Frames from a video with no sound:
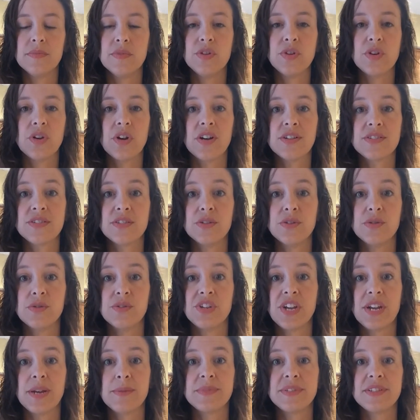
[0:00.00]
You could also do
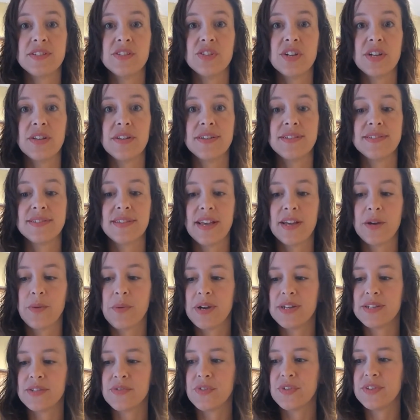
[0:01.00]
jams and jellies
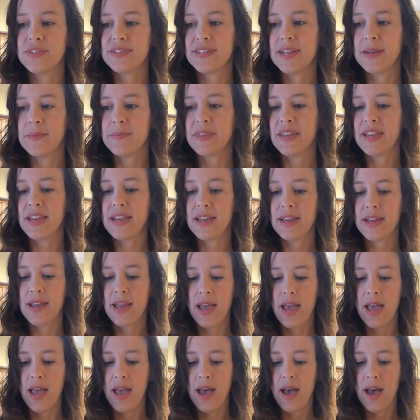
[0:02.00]
likewise for the same thing.
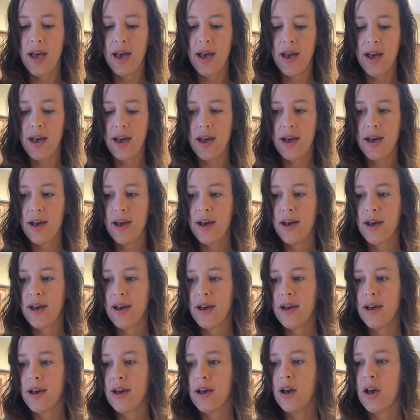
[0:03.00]

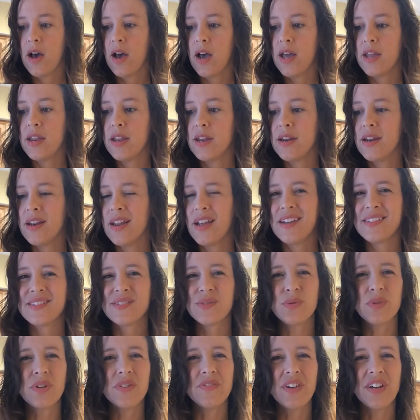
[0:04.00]
And a
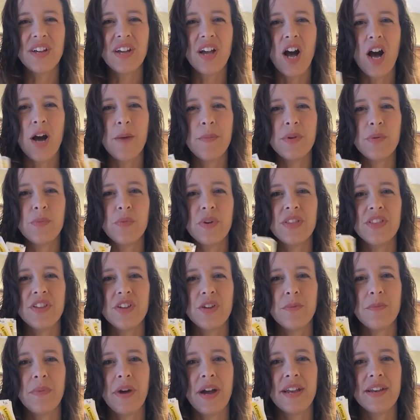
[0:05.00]
sort of uncommon one
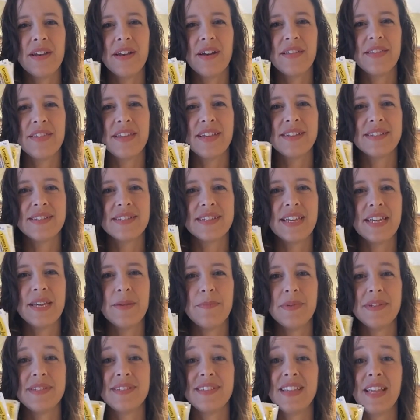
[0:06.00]
that you might not think to
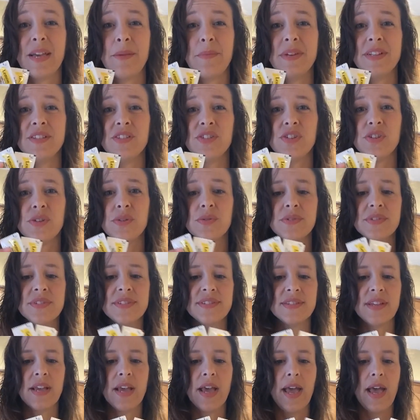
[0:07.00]
keep is lemon
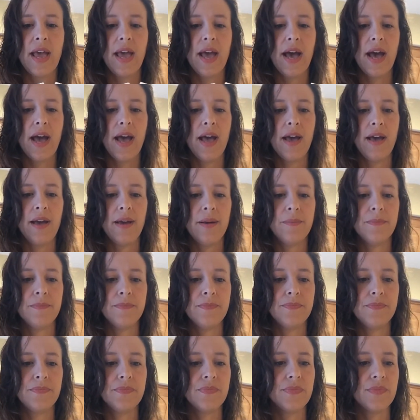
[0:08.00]
juice.
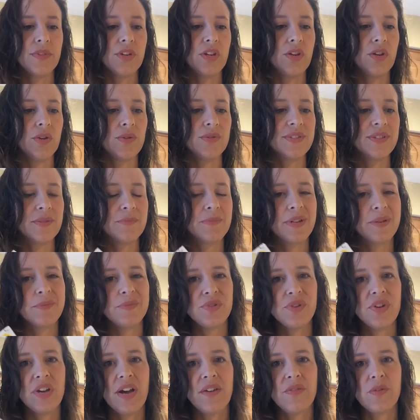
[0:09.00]

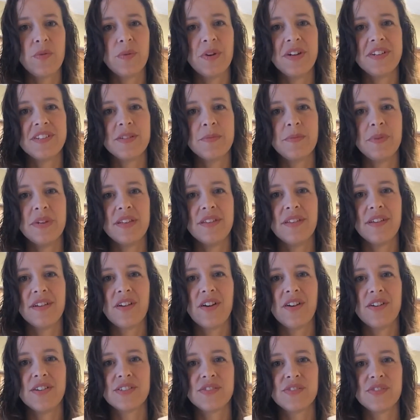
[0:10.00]
Sometimes you have a recipe
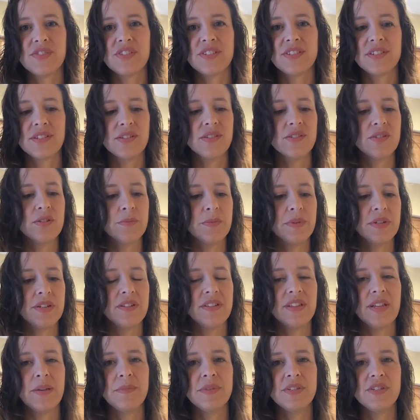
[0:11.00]
that calls for just a little bit
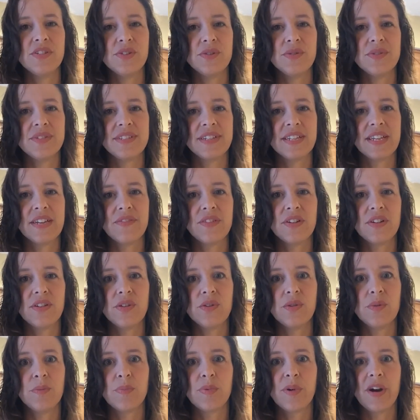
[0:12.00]
of lemon juice to give it a
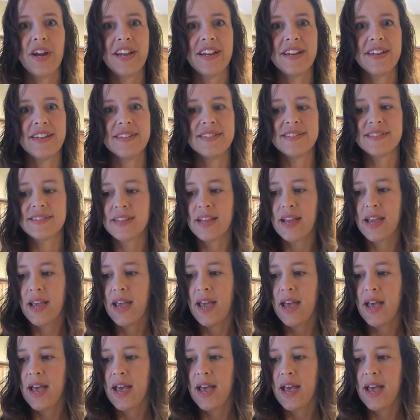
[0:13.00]
little brightness.